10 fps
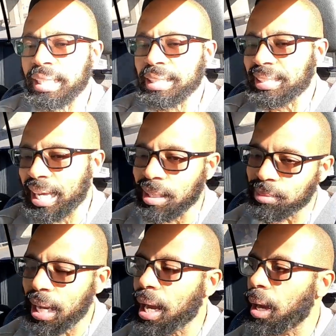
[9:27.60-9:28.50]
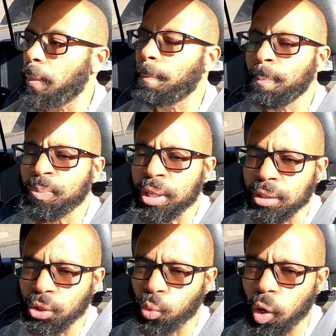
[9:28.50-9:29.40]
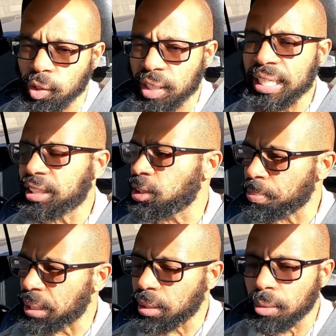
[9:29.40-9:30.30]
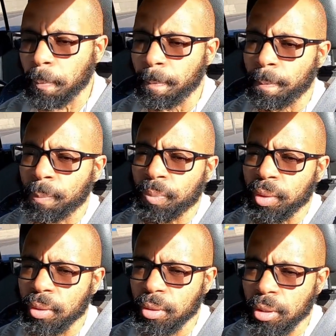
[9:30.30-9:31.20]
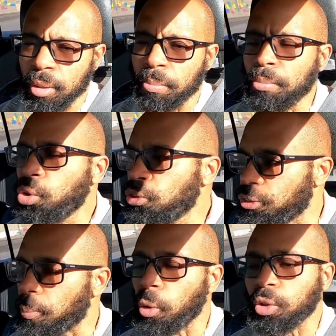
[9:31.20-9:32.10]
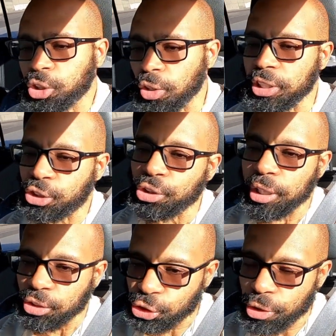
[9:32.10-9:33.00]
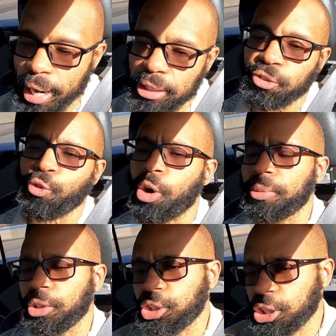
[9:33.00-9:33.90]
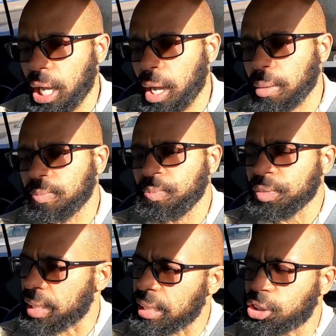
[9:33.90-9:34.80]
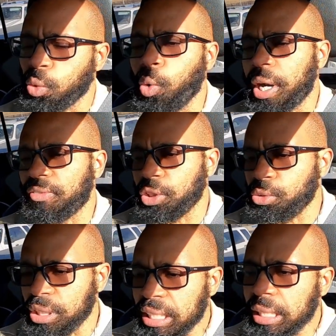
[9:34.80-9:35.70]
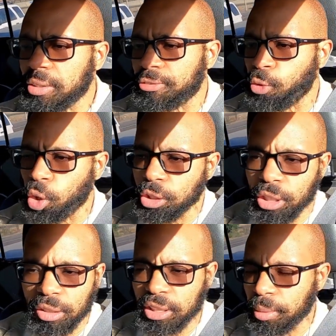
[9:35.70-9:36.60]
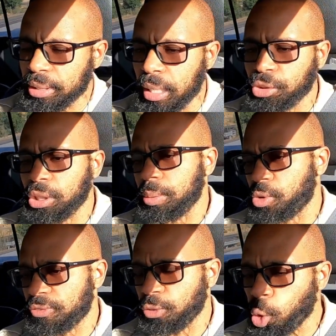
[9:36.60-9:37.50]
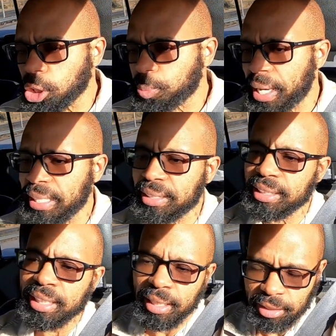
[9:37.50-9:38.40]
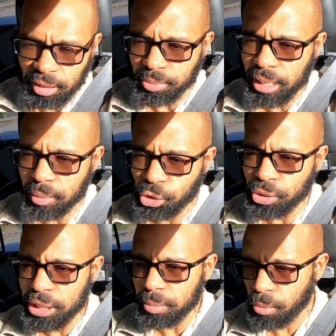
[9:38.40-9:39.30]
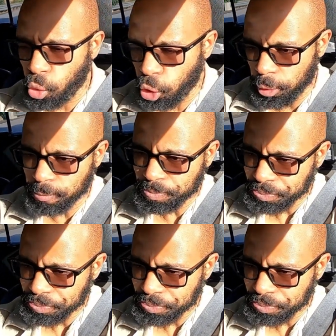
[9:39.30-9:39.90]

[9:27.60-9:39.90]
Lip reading: at the same time you want things to be movable so that you can transform your shop into whatever you need it for. You know, sometimes you need more floor space, sometimes you need more